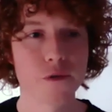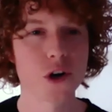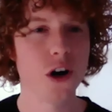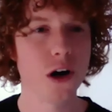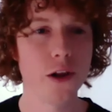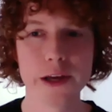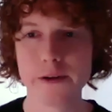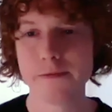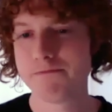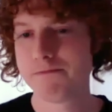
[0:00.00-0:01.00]
call it,
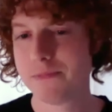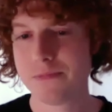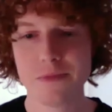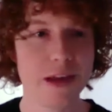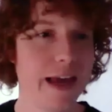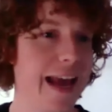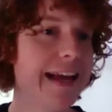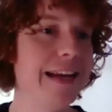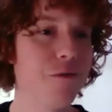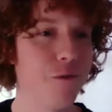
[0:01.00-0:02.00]

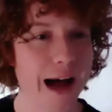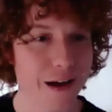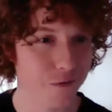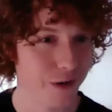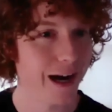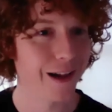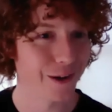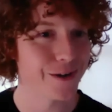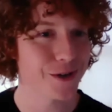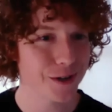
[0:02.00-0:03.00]
eighty-five
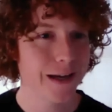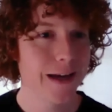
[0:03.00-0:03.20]
dollars.